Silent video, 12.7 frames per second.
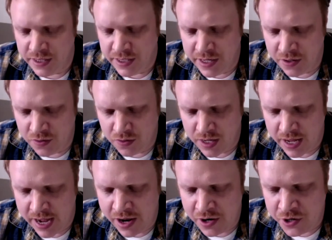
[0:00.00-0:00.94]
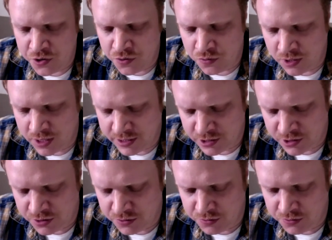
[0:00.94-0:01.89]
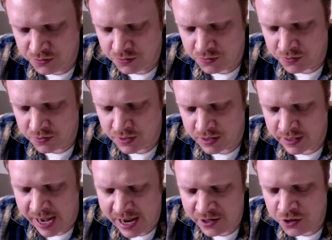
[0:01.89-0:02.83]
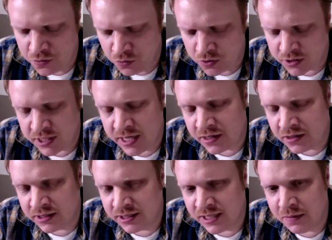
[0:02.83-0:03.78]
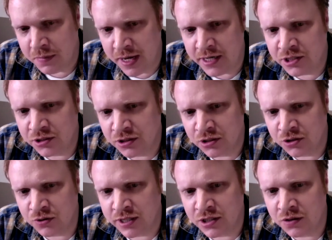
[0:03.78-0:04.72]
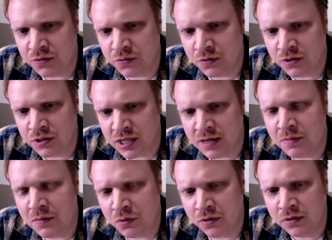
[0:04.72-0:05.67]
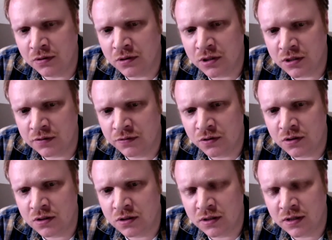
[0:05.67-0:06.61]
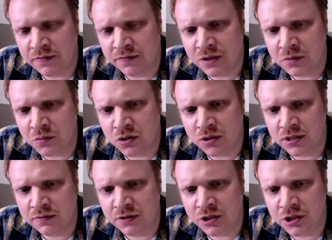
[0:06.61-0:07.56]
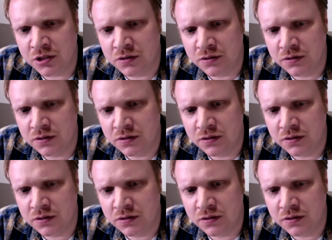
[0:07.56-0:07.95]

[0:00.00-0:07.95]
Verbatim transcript: Now, how do you how do you work to get on the same page as the director to come up with a look for a film or a TV show?